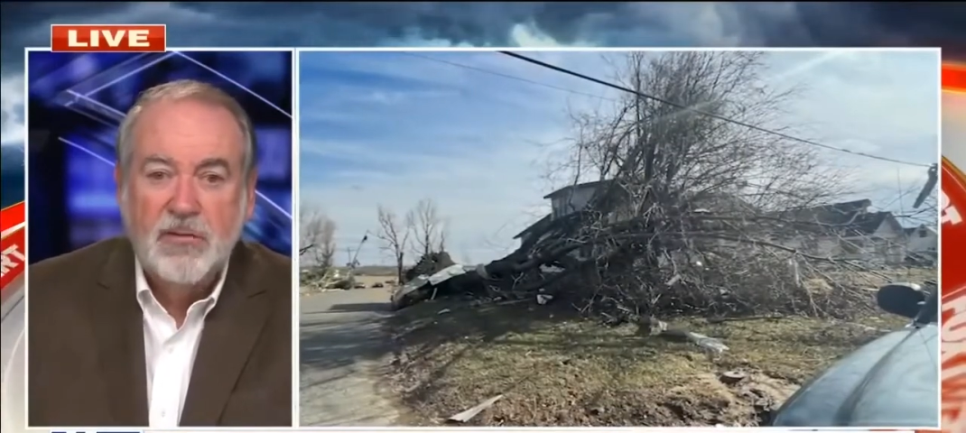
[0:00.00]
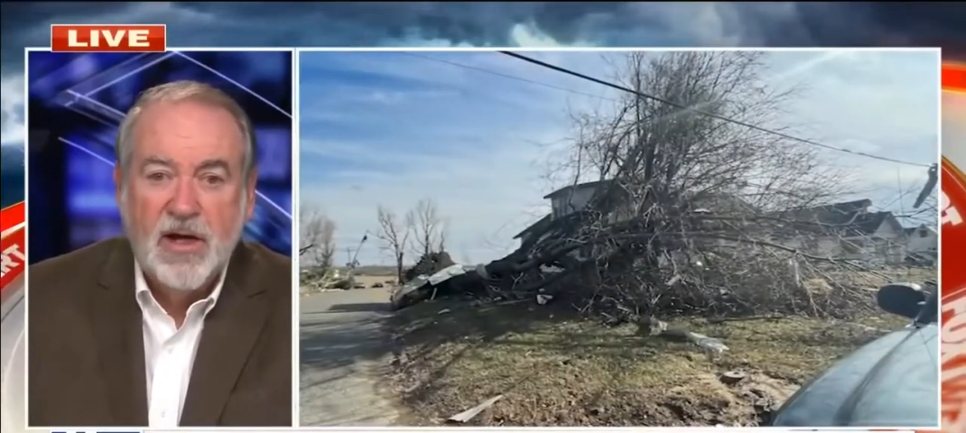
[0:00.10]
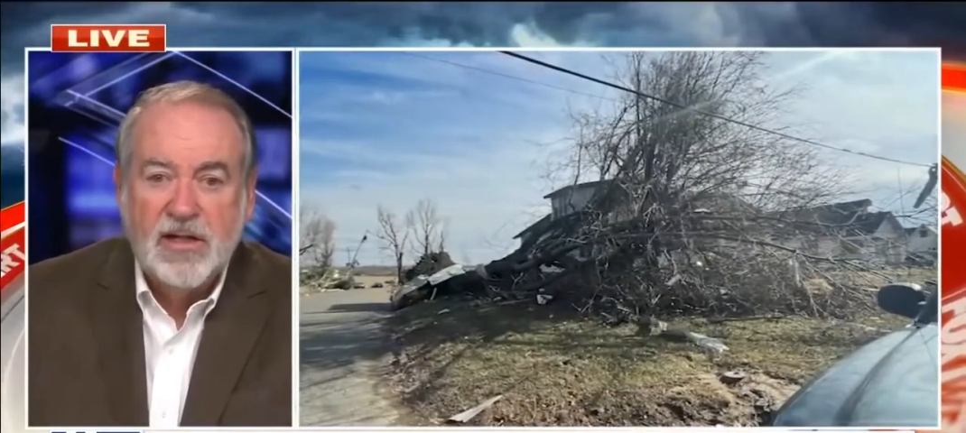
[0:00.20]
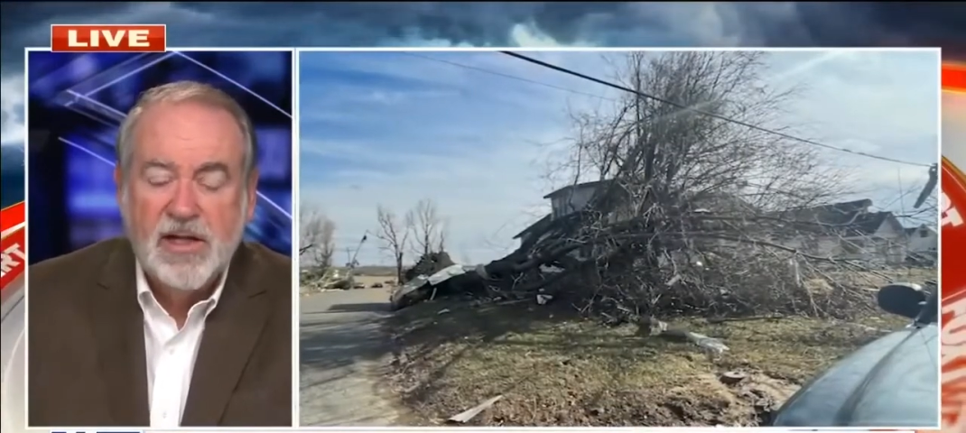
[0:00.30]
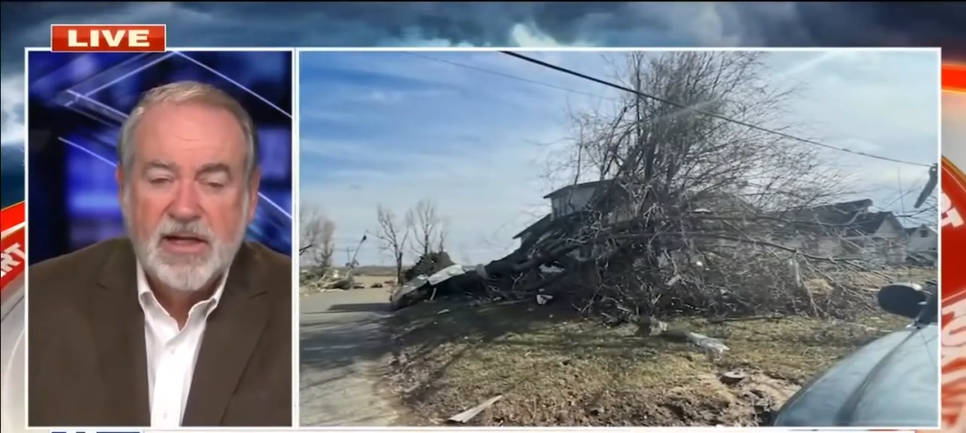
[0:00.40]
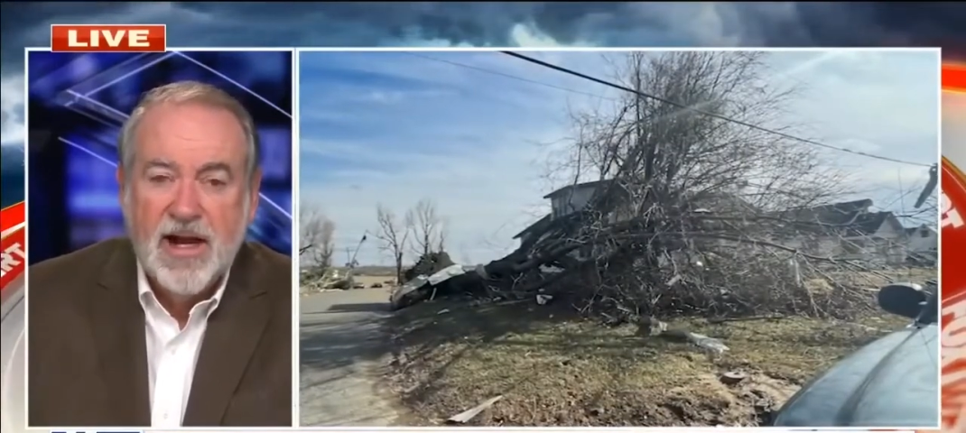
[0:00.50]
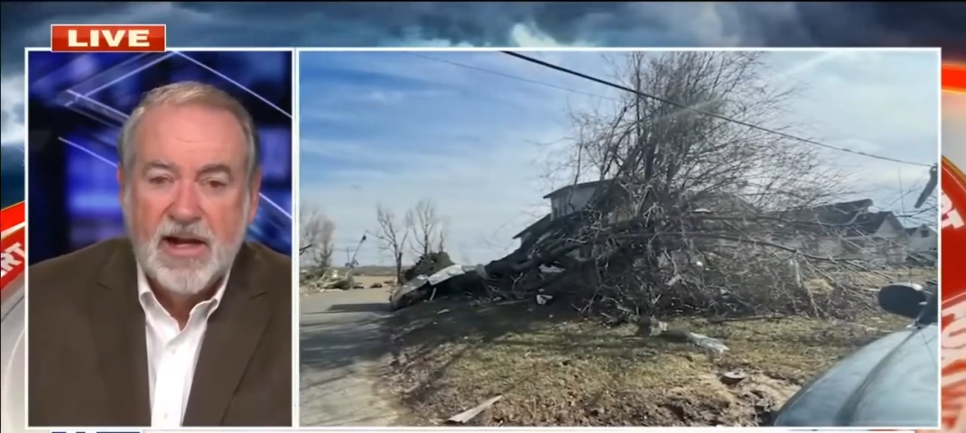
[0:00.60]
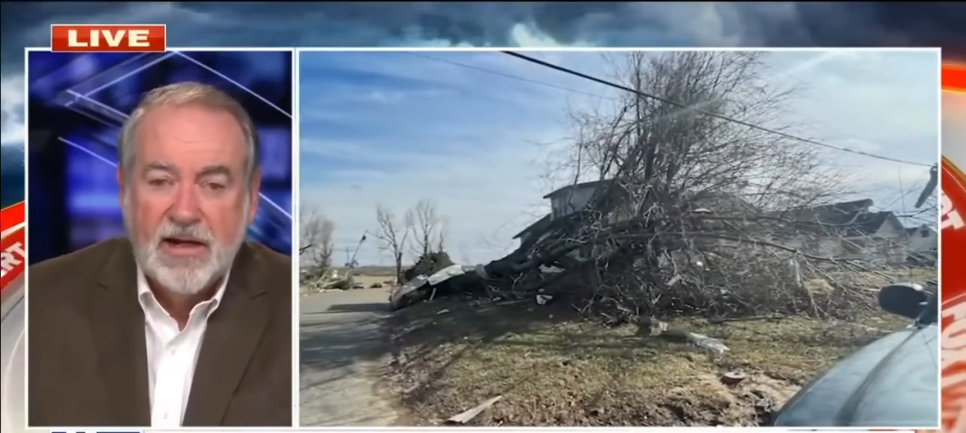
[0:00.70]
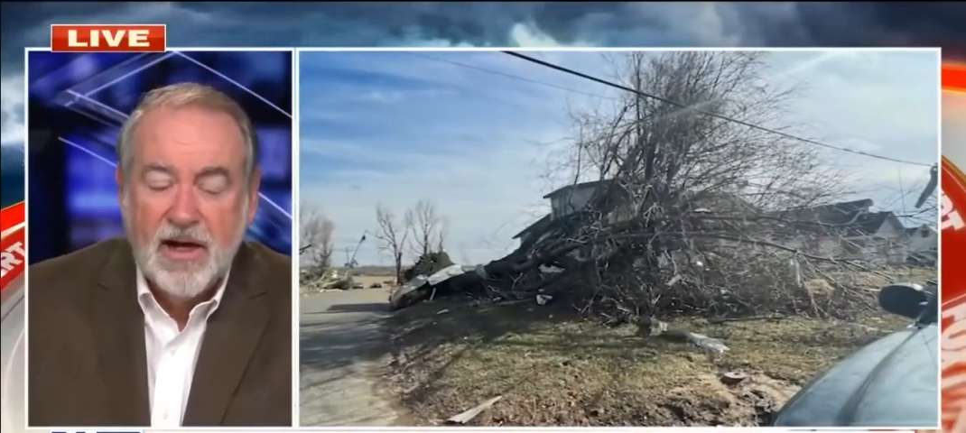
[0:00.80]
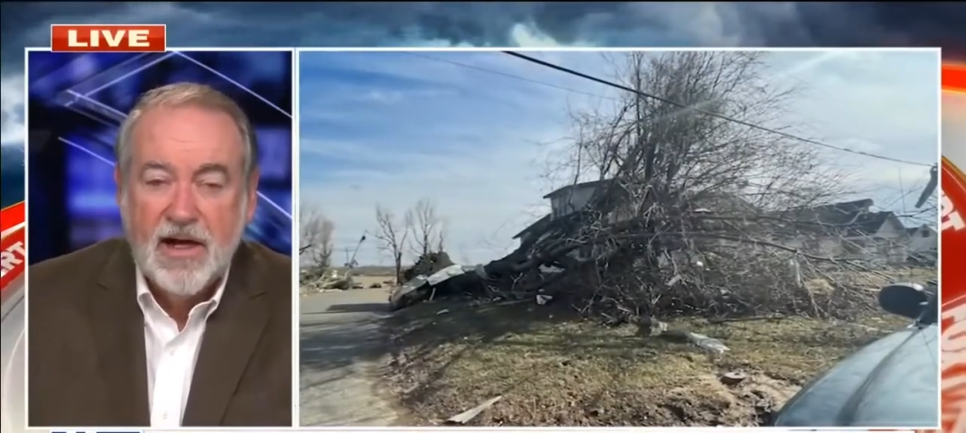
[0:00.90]
of
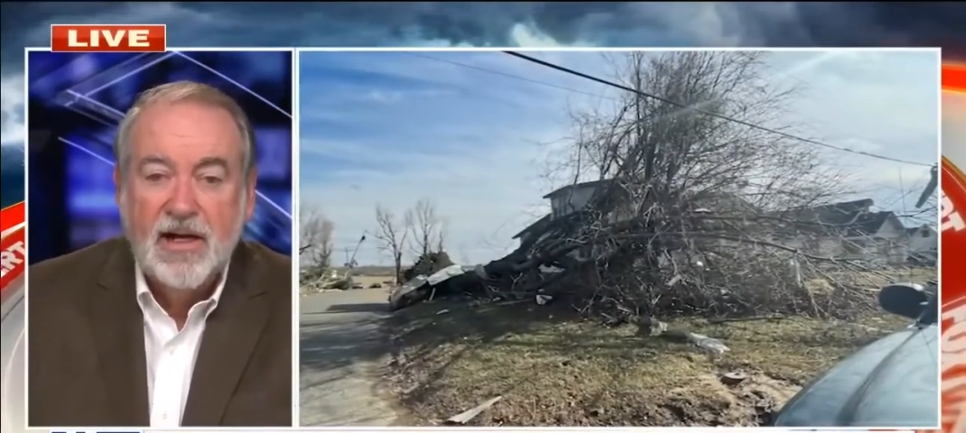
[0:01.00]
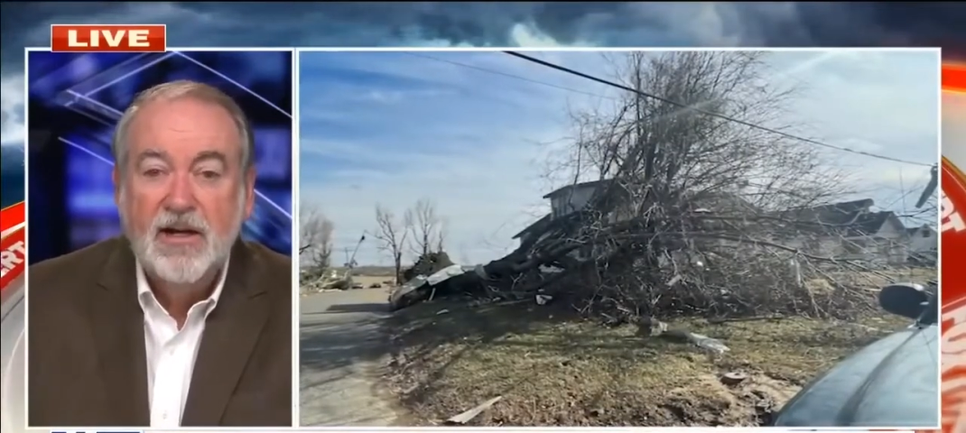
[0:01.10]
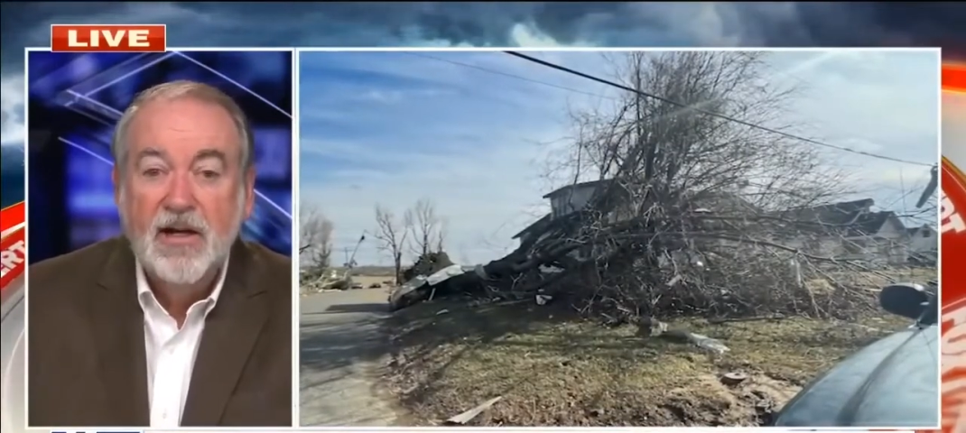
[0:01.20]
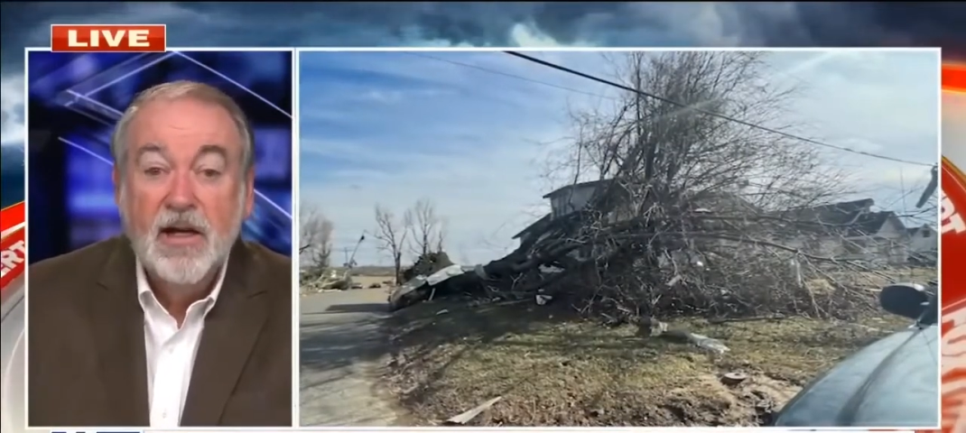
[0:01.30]
1999,